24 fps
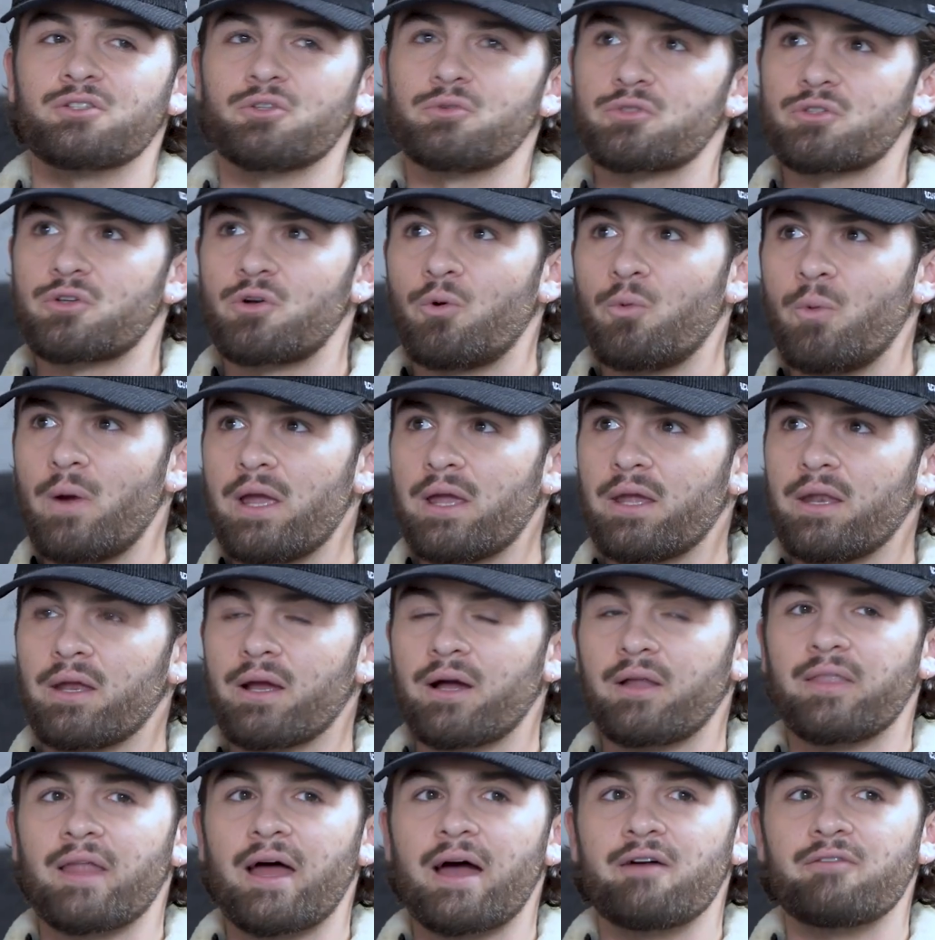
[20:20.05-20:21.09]
So it was an awakening
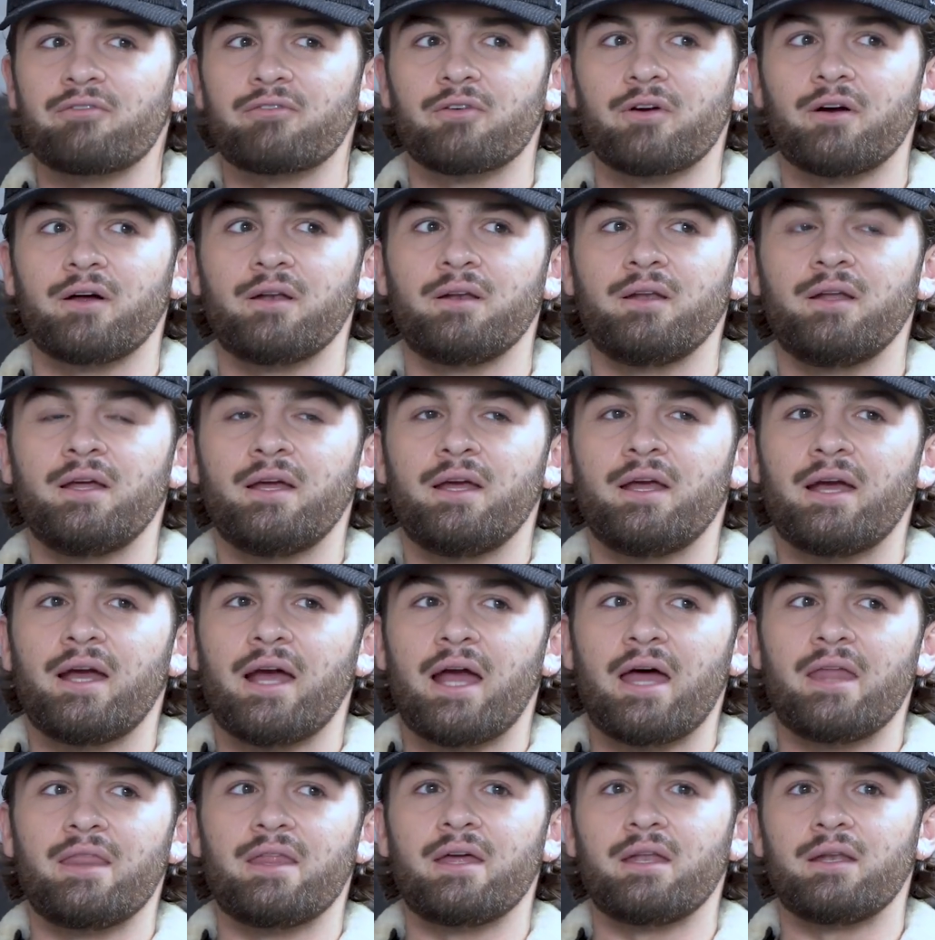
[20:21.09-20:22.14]
on that front,
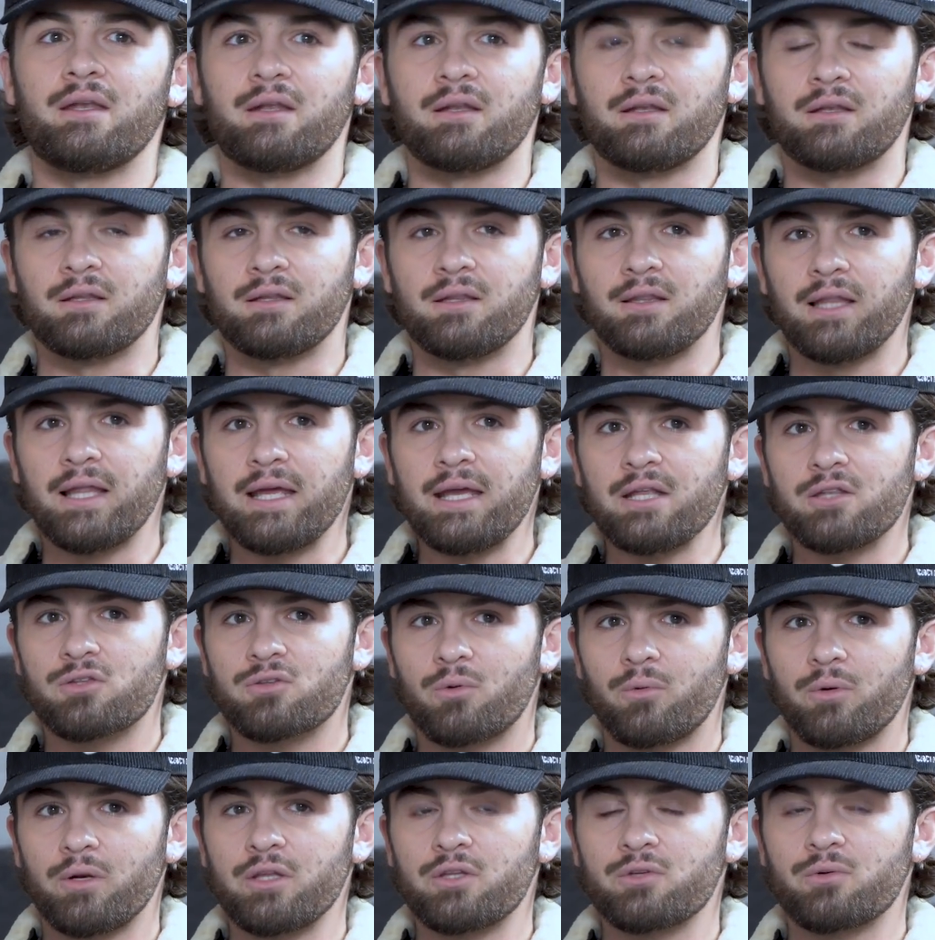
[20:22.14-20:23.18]
and then in late
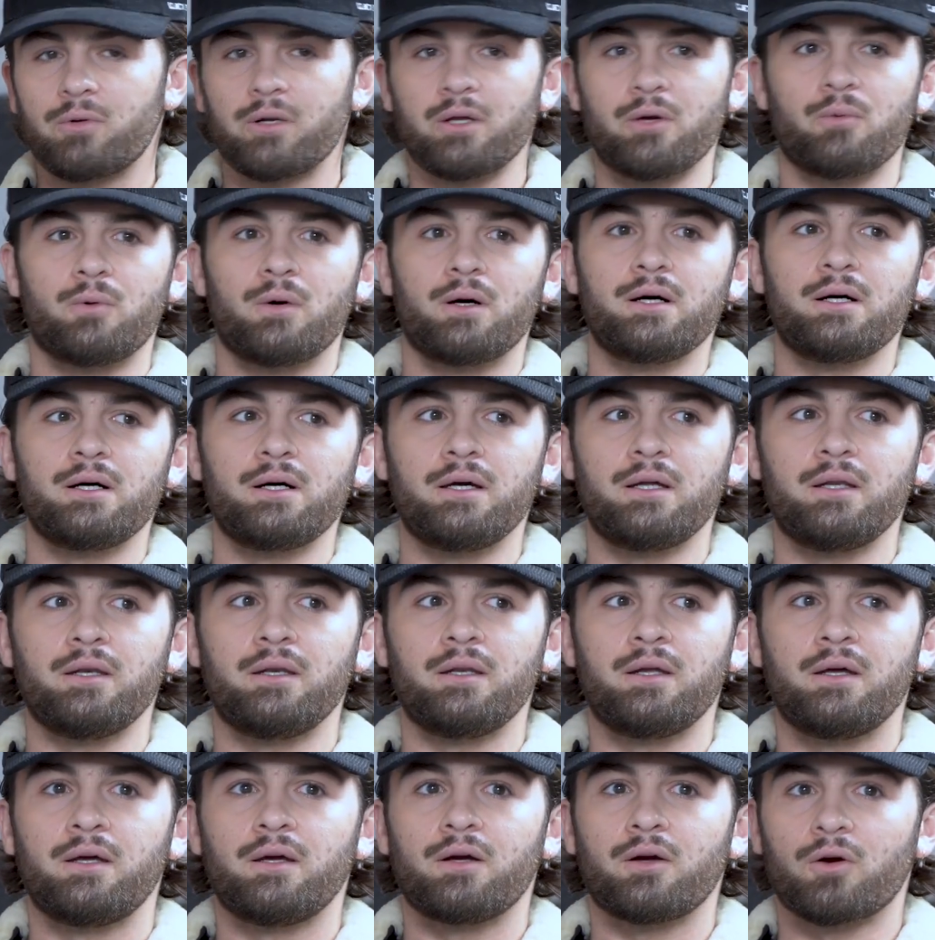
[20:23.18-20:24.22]

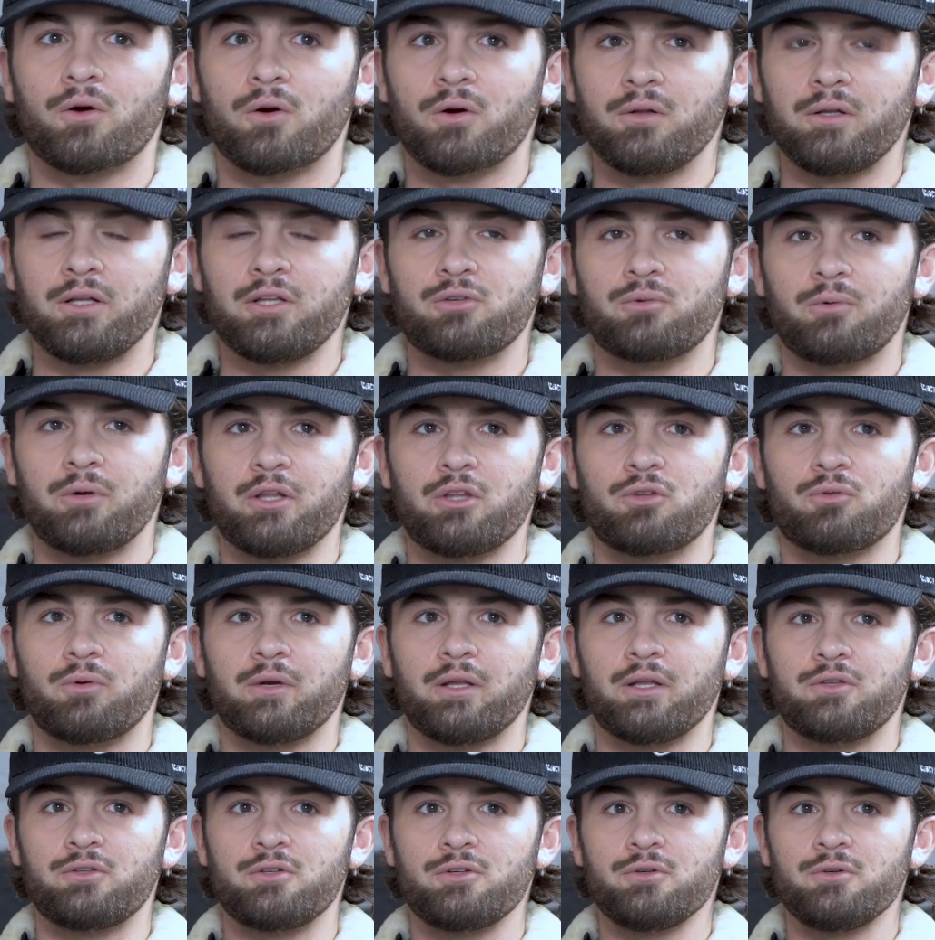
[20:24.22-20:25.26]
2021, early
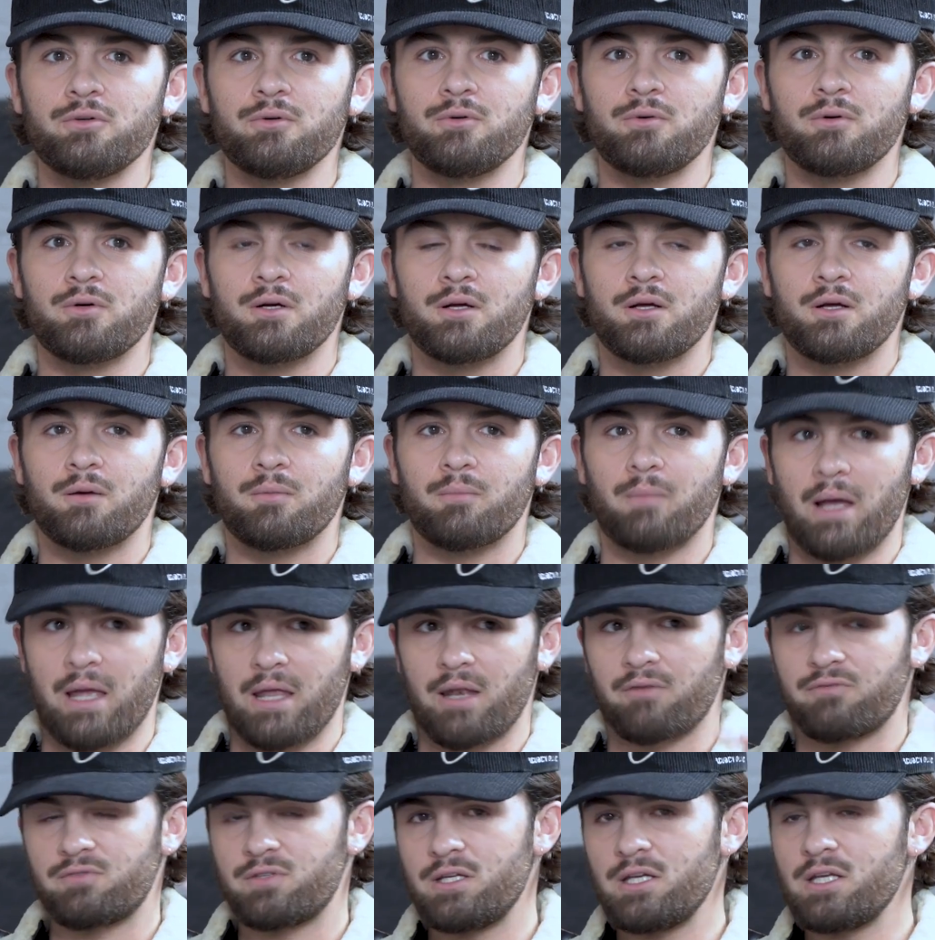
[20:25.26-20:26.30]
2022, my
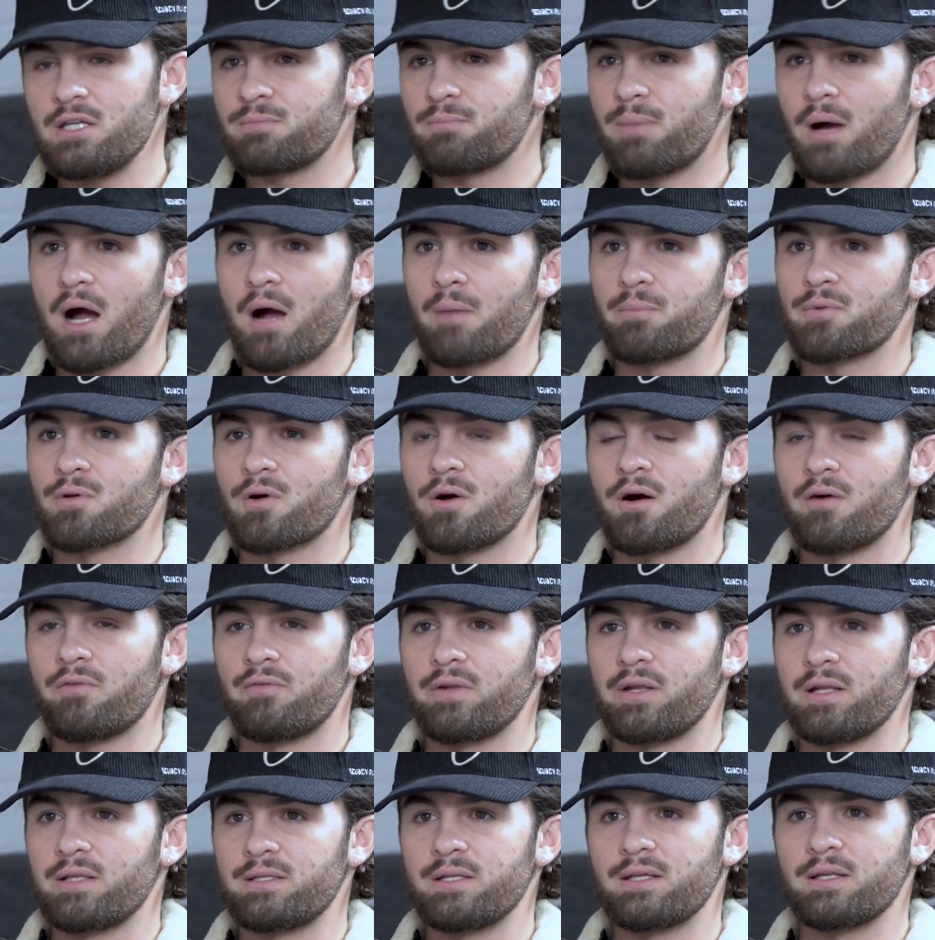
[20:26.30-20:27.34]
NFTs popped off,
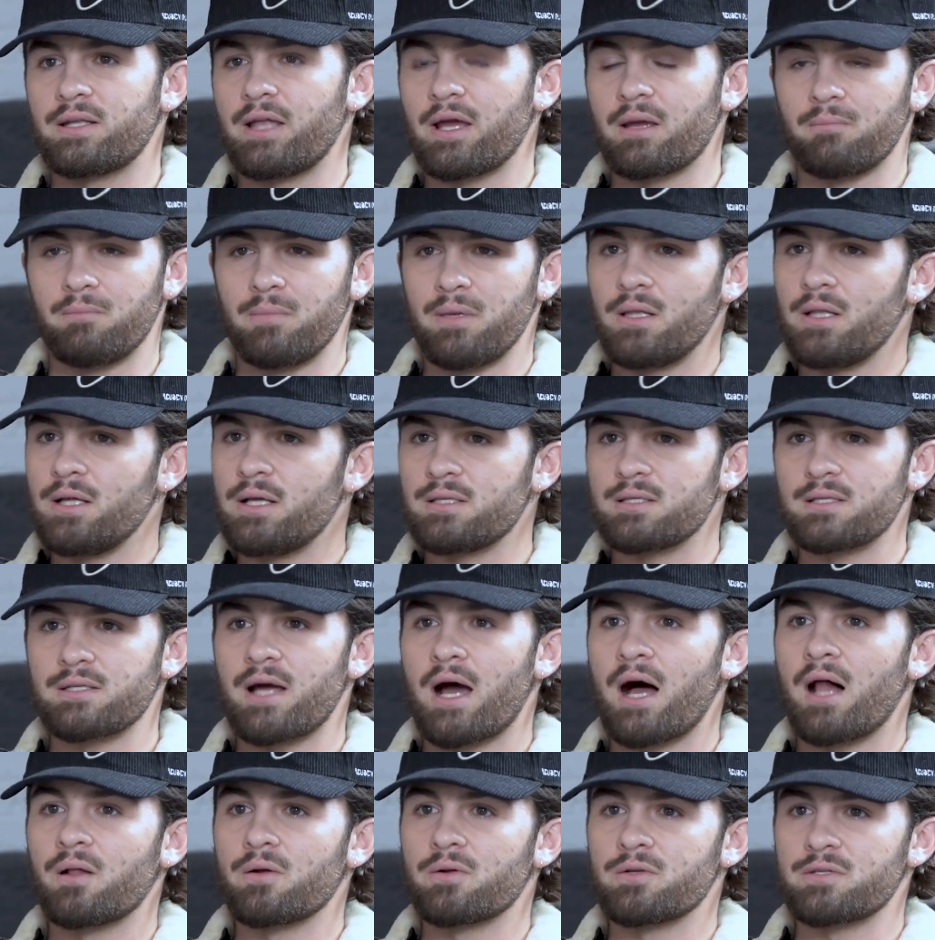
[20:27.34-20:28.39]
and it did, like, millions of
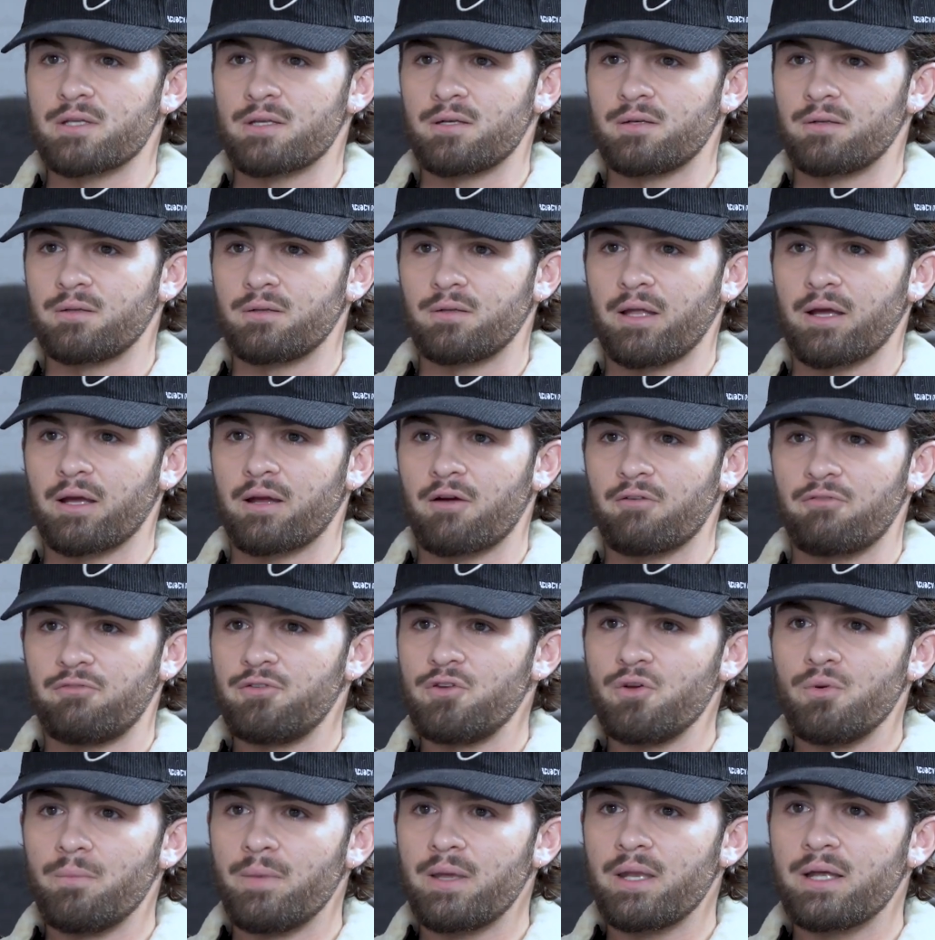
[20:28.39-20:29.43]
dollars in, like, a
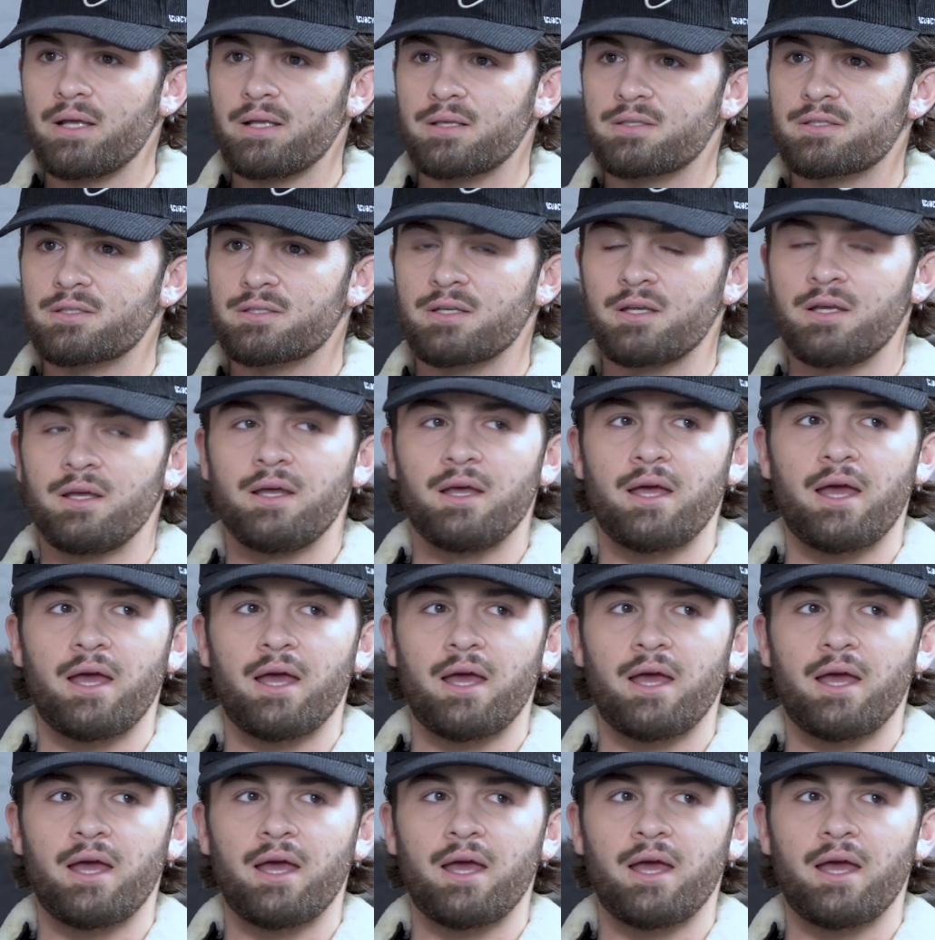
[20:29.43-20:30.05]
few minutes,